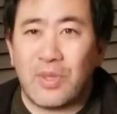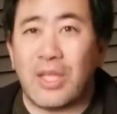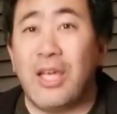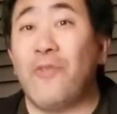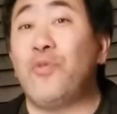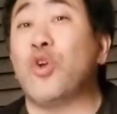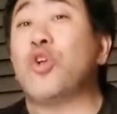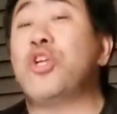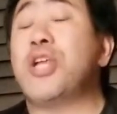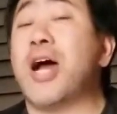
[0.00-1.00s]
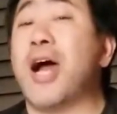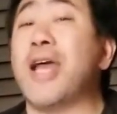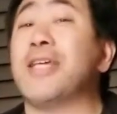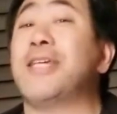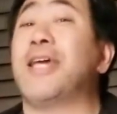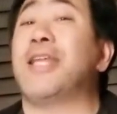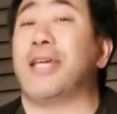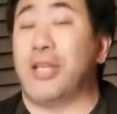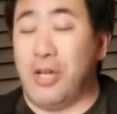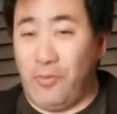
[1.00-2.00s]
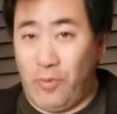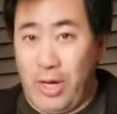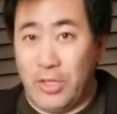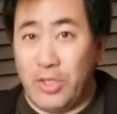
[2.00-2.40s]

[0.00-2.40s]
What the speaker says: if you're not getting enough rest,